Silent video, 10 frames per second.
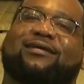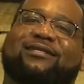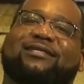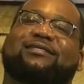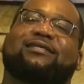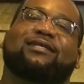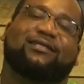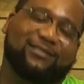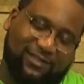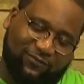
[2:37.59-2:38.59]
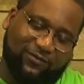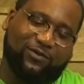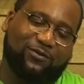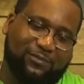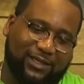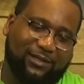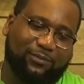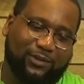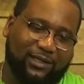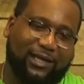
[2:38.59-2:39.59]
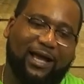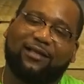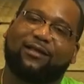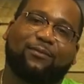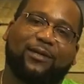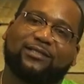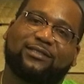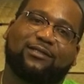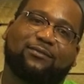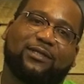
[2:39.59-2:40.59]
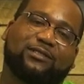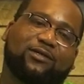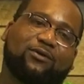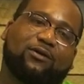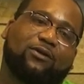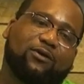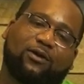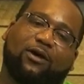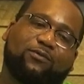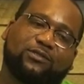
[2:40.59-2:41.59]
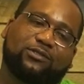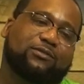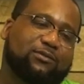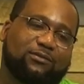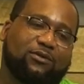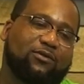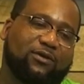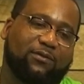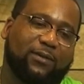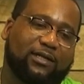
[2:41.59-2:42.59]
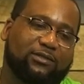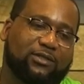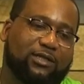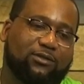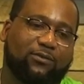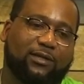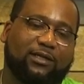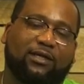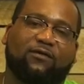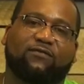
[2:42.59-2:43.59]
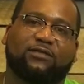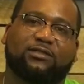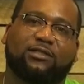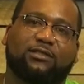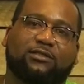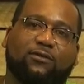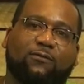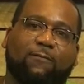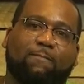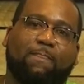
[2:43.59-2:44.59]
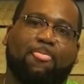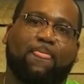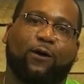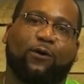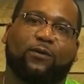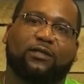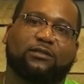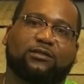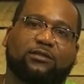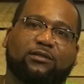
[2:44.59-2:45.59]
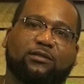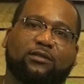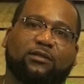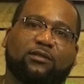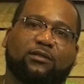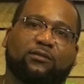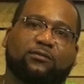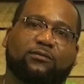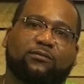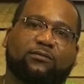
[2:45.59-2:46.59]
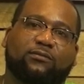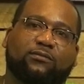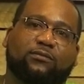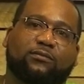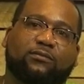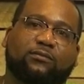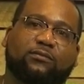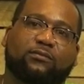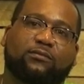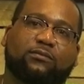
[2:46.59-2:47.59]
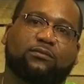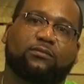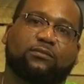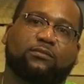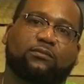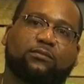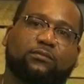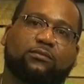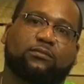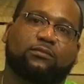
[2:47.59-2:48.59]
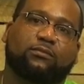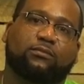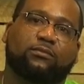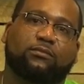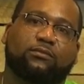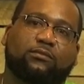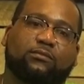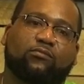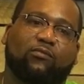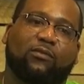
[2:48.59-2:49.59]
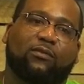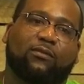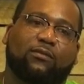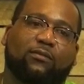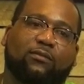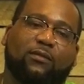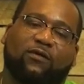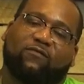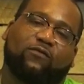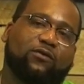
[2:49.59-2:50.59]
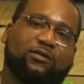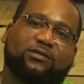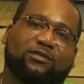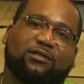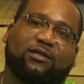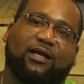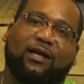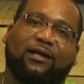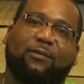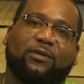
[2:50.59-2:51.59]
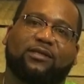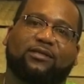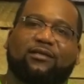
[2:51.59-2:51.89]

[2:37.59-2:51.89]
Right. The city is difficult man. But I love my city, man. So you know, I always gonna get back and try to do what I can for the city. So always. So when you're in ATL or anywhere else, do you talk about Peoria? Do you claim your hometown? Of course. I mean,